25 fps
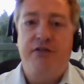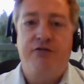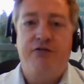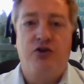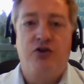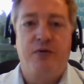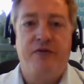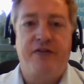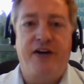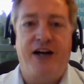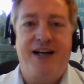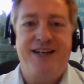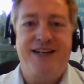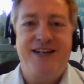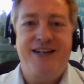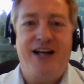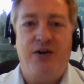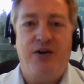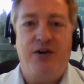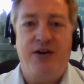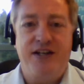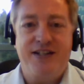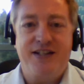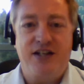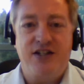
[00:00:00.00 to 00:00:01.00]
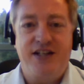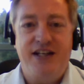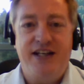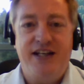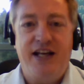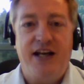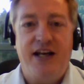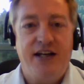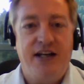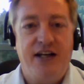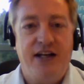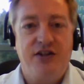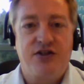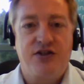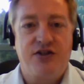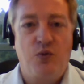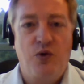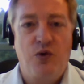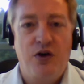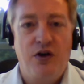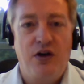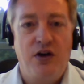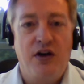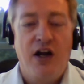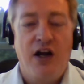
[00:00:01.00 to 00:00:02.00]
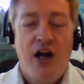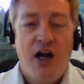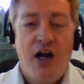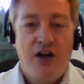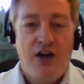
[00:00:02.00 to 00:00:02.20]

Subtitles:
form of a handout is actually getting it to work